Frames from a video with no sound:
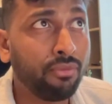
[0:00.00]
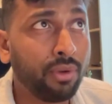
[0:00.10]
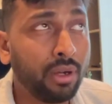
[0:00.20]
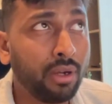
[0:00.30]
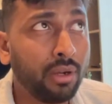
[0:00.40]

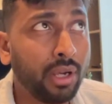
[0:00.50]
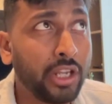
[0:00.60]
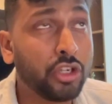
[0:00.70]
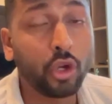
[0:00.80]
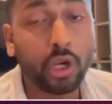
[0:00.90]

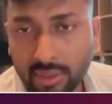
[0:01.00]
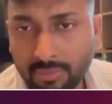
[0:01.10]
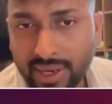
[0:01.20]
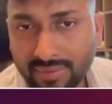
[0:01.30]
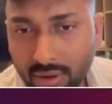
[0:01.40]
education
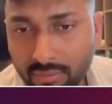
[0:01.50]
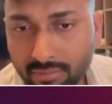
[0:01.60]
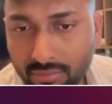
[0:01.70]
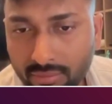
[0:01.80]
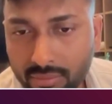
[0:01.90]
platform.
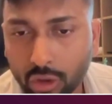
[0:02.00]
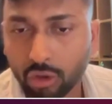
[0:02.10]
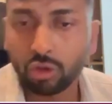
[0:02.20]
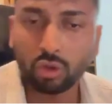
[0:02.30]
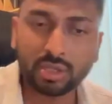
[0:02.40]

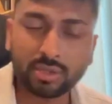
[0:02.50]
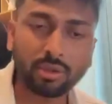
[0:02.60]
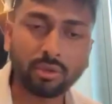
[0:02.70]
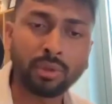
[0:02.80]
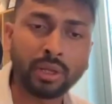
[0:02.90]
So you just
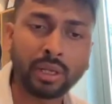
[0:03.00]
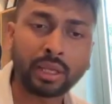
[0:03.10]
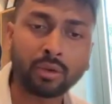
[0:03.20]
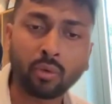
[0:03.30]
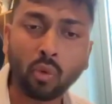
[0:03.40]

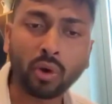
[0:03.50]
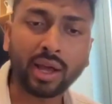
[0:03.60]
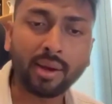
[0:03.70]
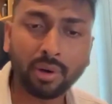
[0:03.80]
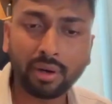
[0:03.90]
like
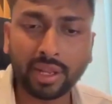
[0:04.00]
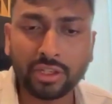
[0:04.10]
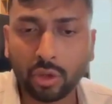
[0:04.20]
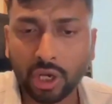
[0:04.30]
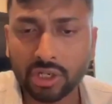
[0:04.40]
Quora, but
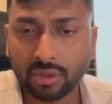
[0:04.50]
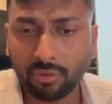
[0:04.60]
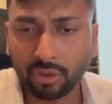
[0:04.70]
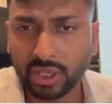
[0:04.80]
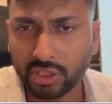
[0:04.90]
education
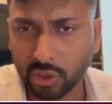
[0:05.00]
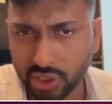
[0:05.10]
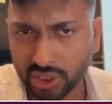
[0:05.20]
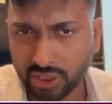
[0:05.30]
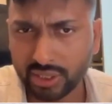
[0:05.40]
for the
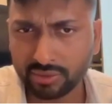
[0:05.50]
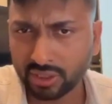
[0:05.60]
education, right?